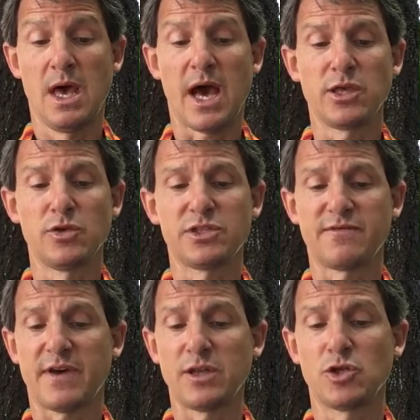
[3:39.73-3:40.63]
I used to
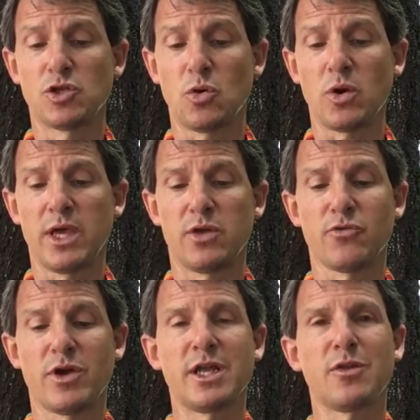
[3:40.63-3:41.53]
find joy in
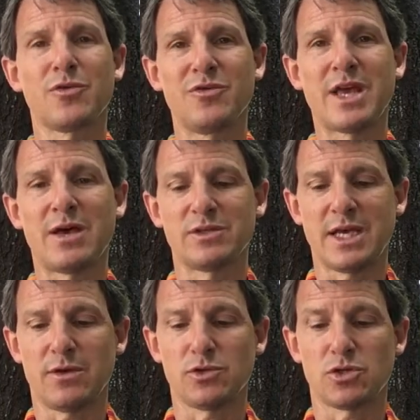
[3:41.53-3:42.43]
running through
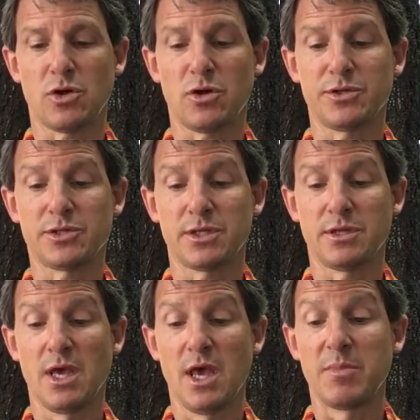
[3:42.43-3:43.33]
downtown
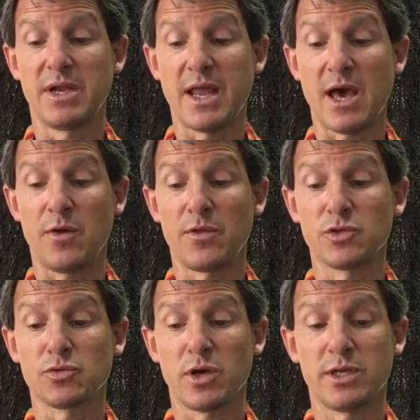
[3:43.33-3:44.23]
Charleston, but now
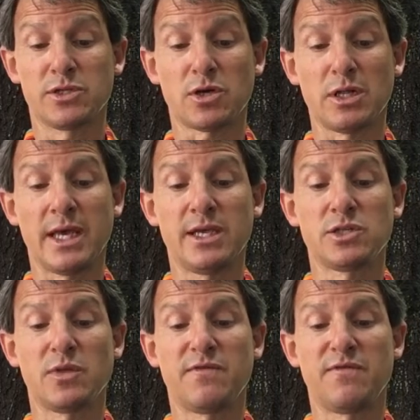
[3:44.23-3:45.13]
those runs are
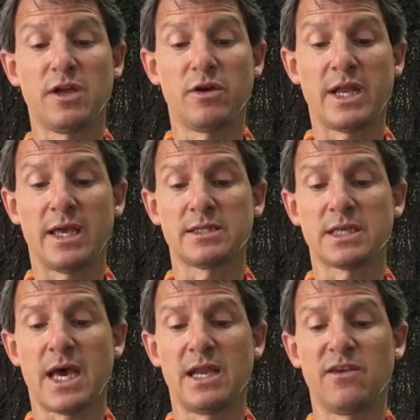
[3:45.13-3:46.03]
laced with fear and
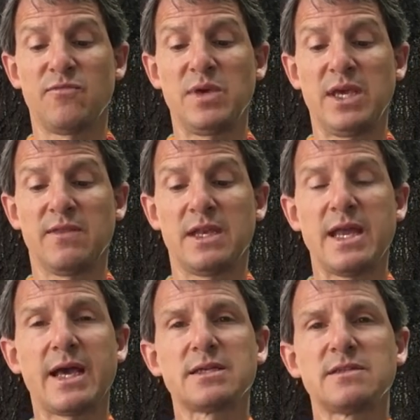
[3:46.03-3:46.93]
anxiety of being the
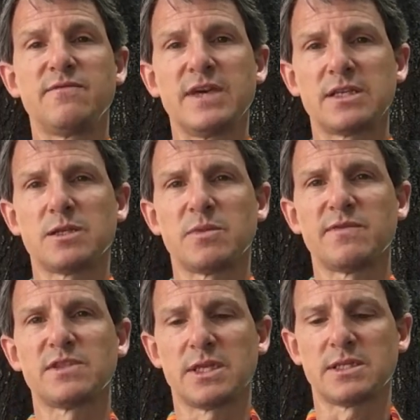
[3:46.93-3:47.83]
next victim
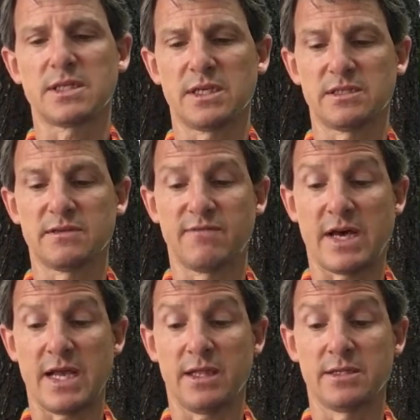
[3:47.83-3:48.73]
of senseless
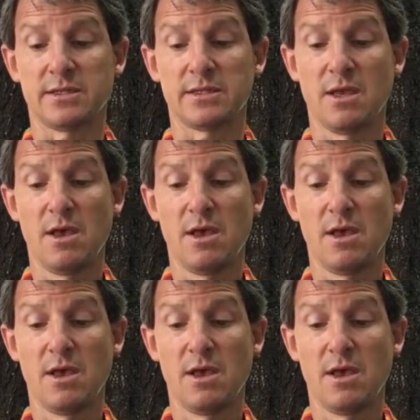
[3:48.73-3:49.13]
violence.